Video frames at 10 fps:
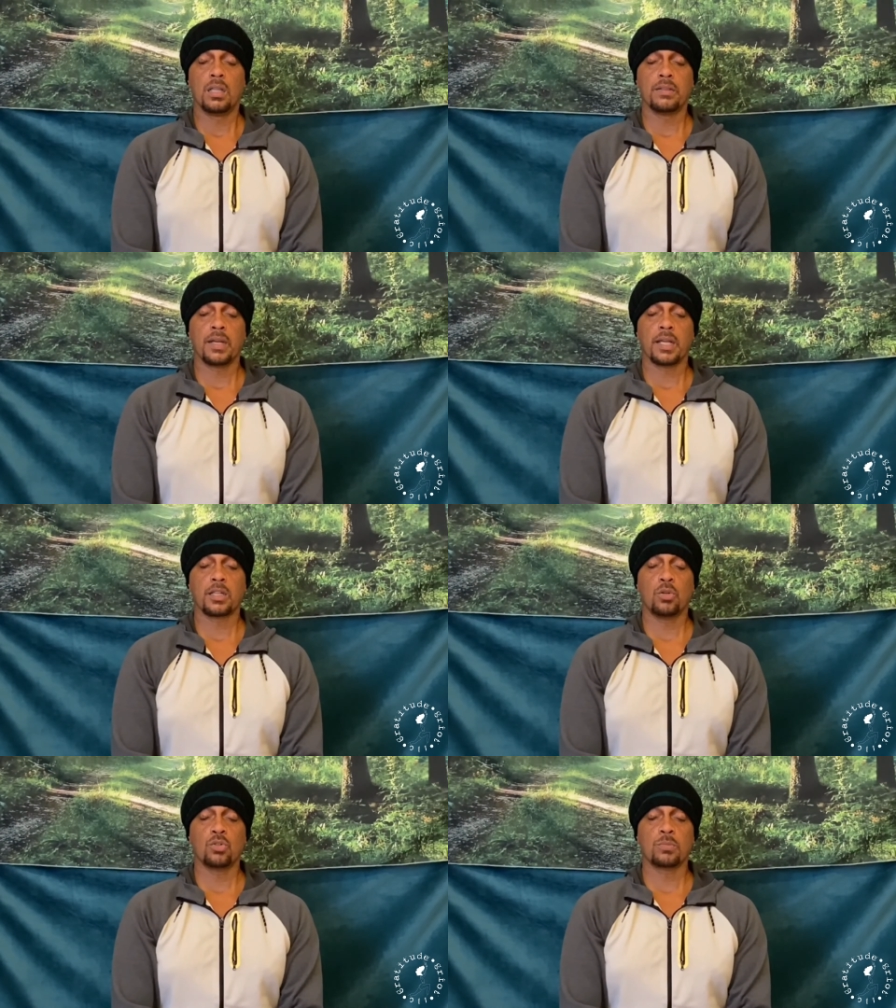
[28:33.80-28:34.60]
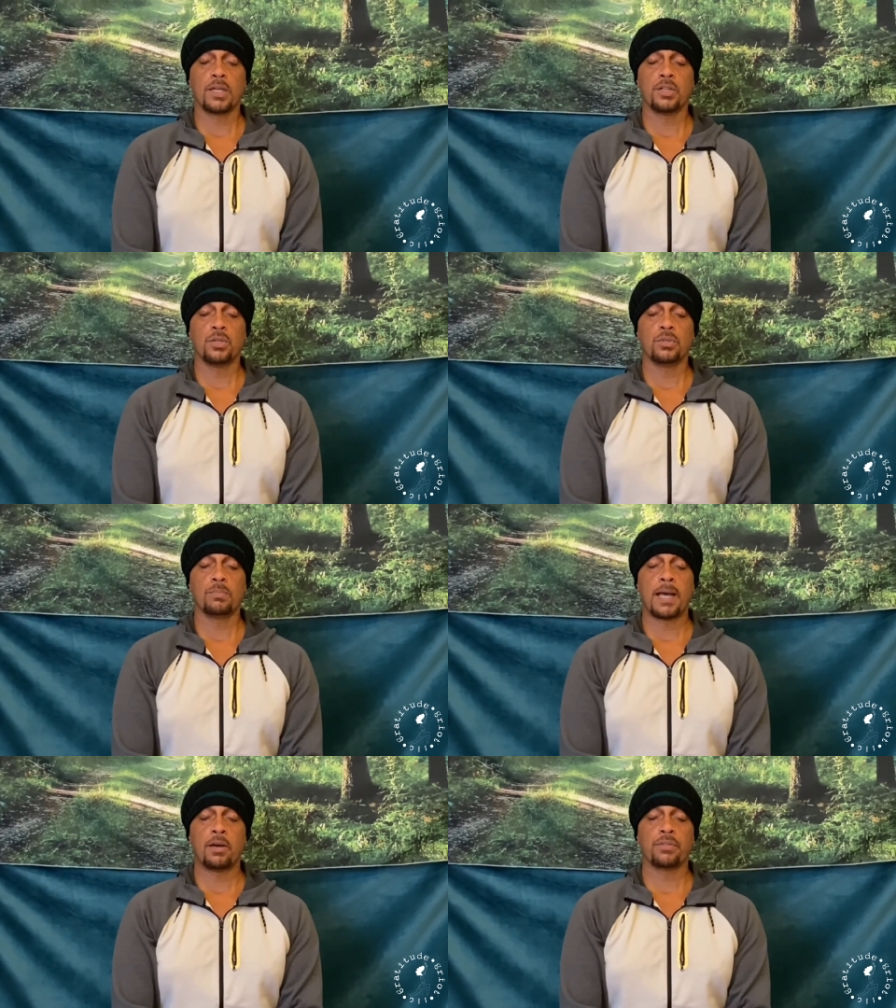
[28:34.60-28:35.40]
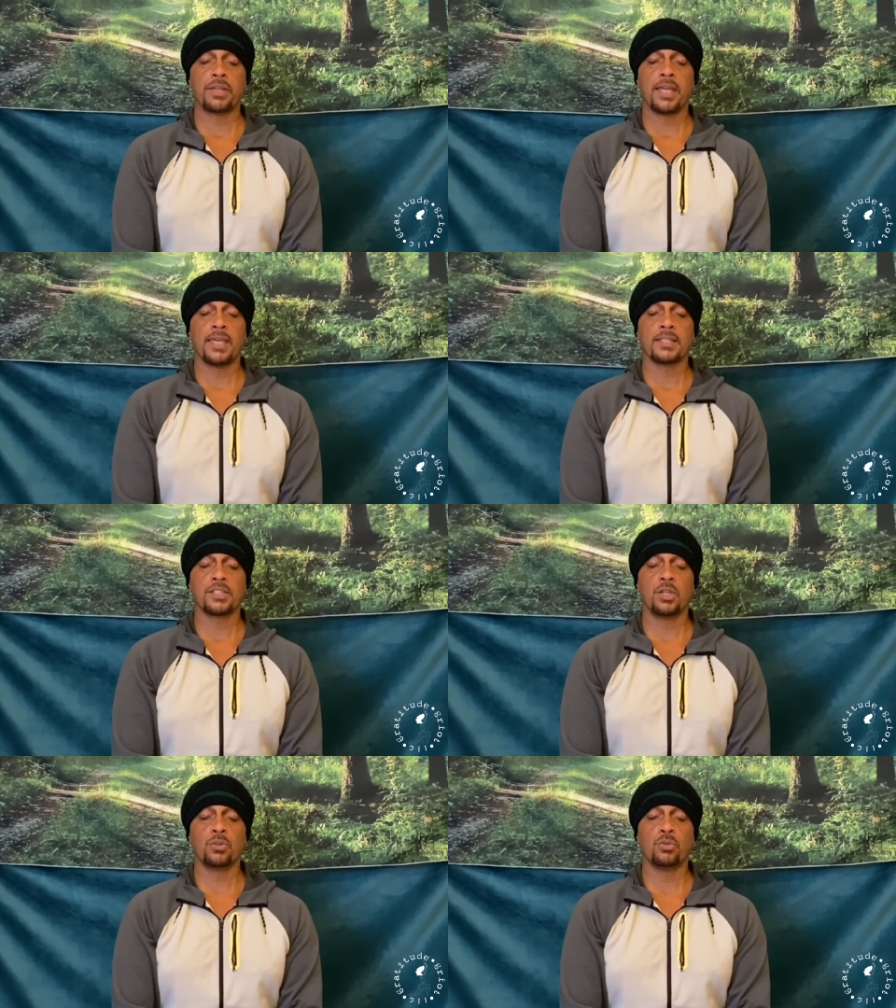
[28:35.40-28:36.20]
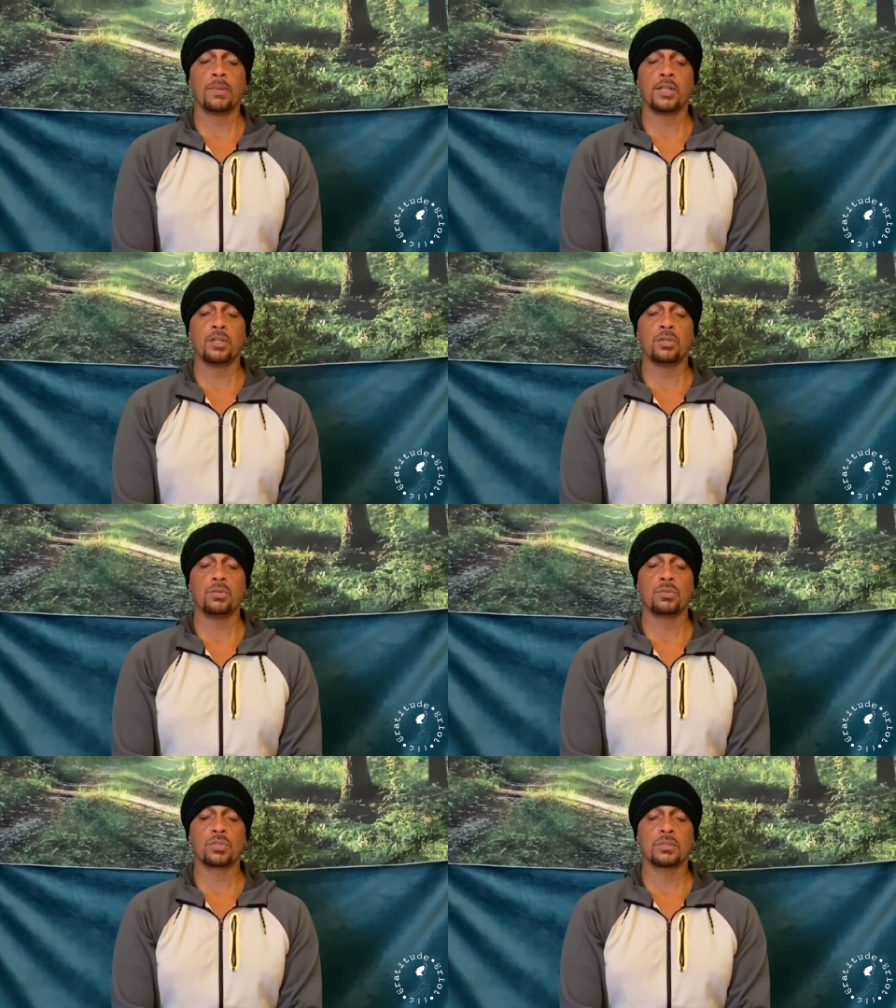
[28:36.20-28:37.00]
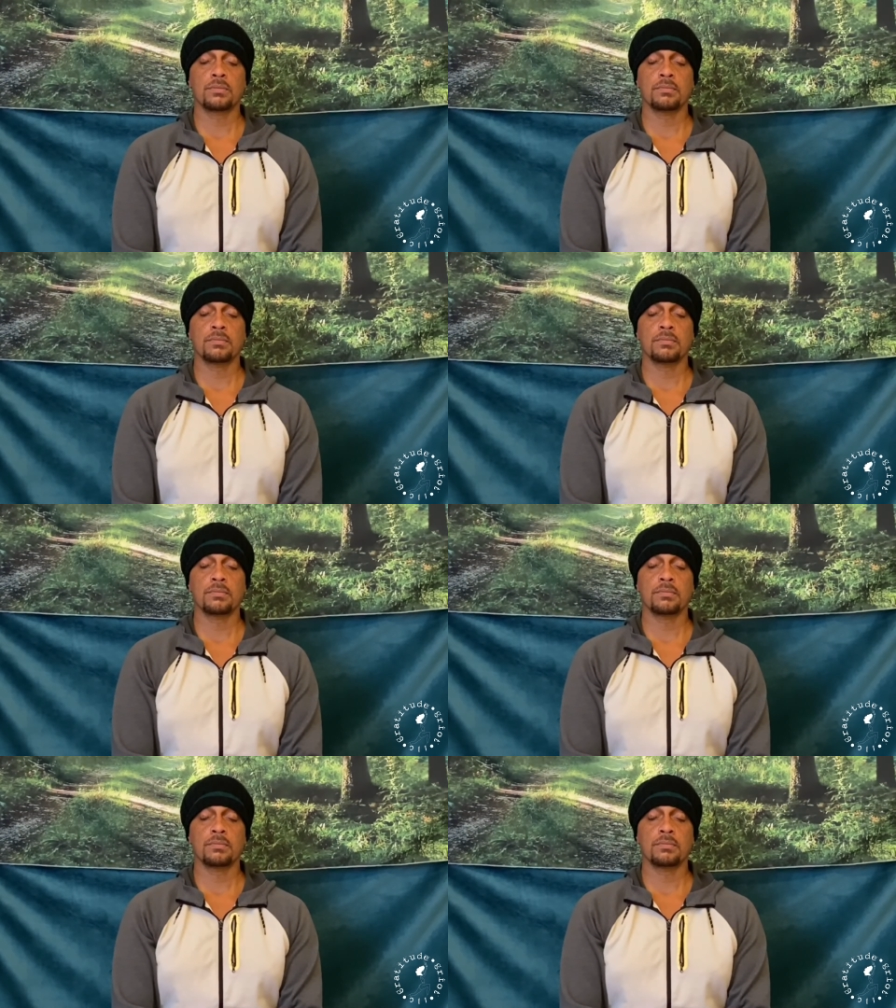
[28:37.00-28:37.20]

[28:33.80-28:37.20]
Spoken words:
Then I close my mouth and I exhale through my nose.